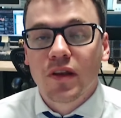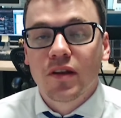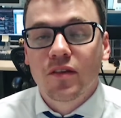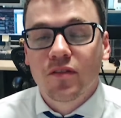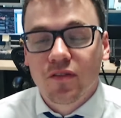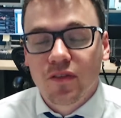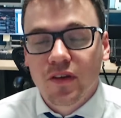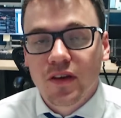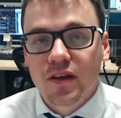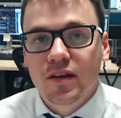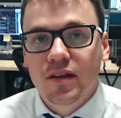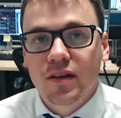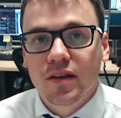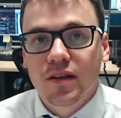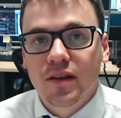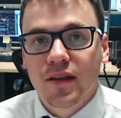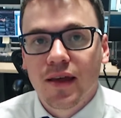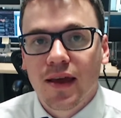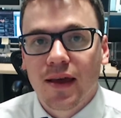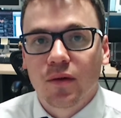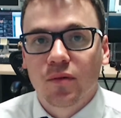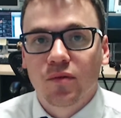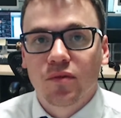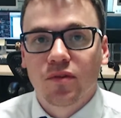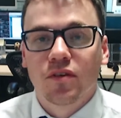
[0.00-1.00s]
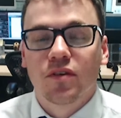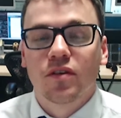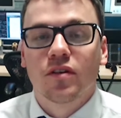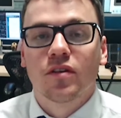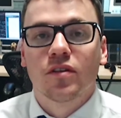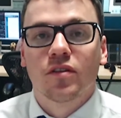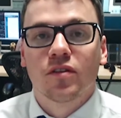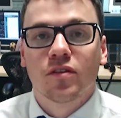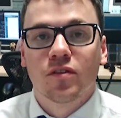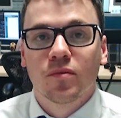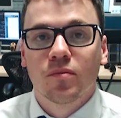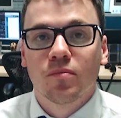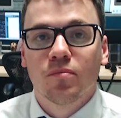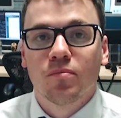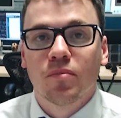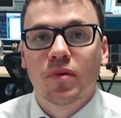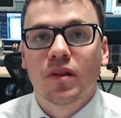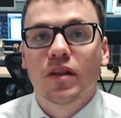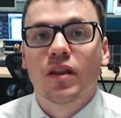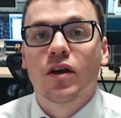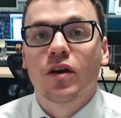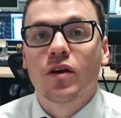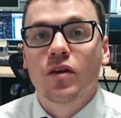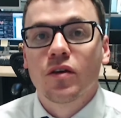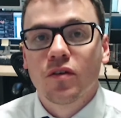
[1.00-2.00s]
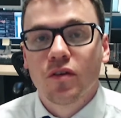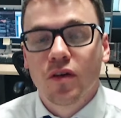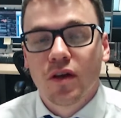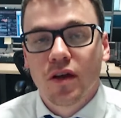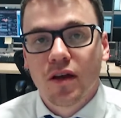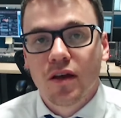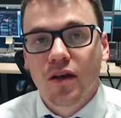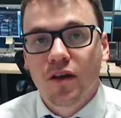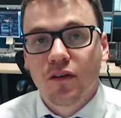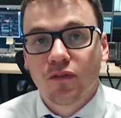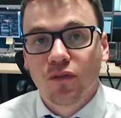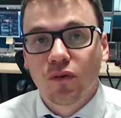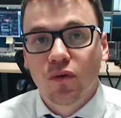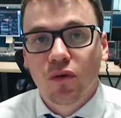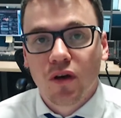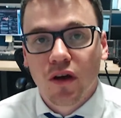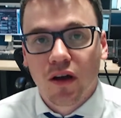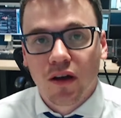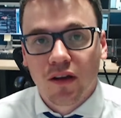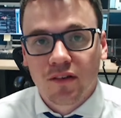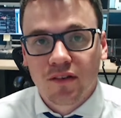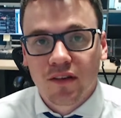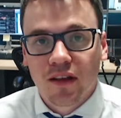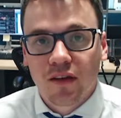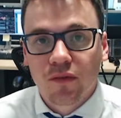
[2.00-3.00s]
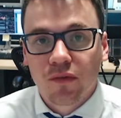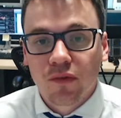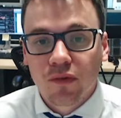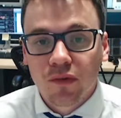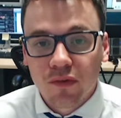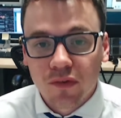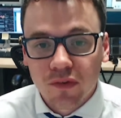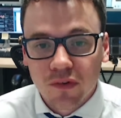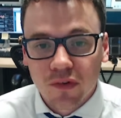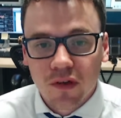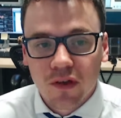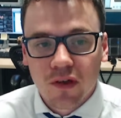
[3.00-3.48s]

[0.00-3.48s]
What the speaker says: feed-in outturns below forecast levels.